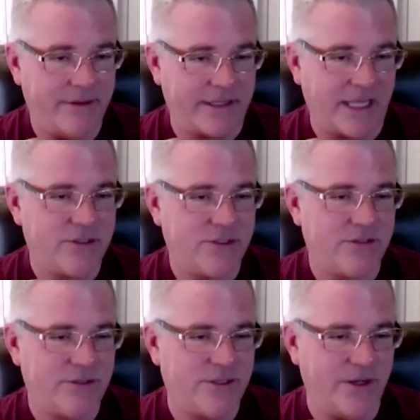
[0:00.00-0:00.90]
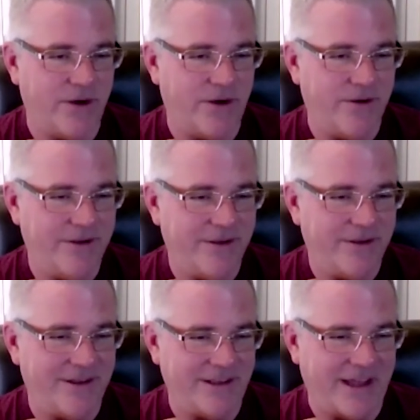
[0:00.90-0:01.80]
Like that's still
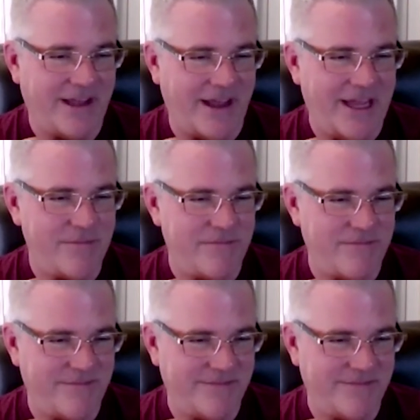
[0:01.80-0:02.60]
like I hate